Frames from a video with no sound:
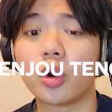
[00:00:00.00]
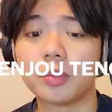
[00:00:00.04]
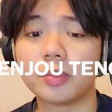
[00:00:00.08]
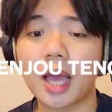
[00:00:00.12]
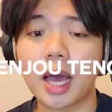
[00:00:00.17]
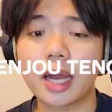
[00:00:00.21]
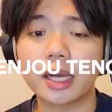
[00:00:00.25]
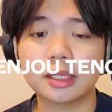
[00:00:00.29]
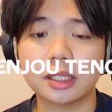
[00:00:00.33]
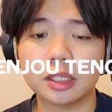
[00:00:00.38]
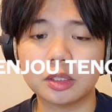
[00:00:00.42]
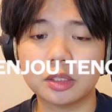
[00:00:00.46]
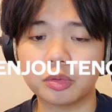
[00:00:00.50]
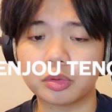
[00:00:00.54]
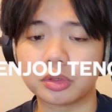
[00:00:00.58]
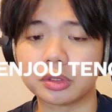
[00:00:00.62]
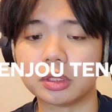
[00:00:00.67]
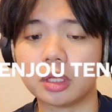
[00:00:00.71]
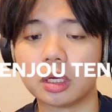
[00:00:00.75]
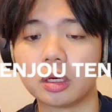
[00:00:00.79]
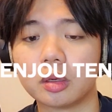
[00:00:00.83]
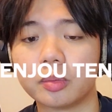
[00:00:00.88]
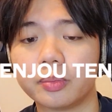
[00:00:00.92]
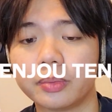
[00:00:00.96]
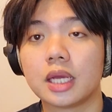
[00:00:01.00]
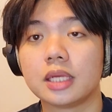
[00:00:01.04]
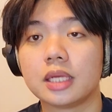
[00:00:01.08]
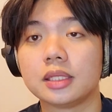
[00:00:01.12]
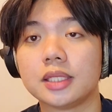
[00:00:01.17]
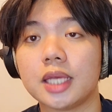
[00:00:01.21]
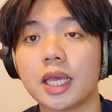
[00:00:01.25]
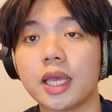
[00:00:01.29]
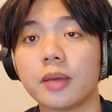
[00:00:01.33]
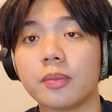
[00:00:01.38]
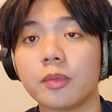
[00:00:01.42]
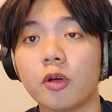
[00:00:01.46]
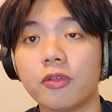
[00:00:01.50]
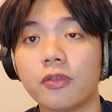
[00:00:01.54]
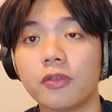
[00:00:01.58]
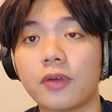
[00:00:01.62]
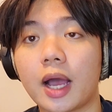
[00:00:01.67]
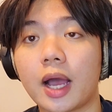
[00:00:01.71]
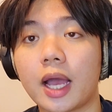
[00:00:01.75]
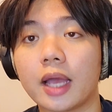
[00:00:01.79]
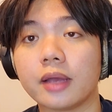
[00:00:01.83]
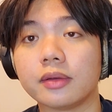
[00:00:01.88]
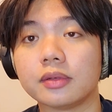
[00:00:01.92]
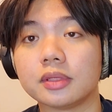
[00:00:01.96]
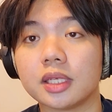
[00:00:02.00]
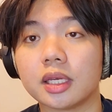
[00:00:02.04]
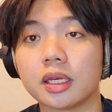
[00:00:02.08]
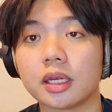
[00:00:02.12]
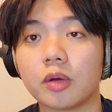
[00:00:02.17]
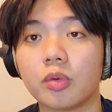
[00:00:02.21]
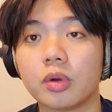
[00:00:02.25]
To be honest, this was dope. Damn, no 5s yet.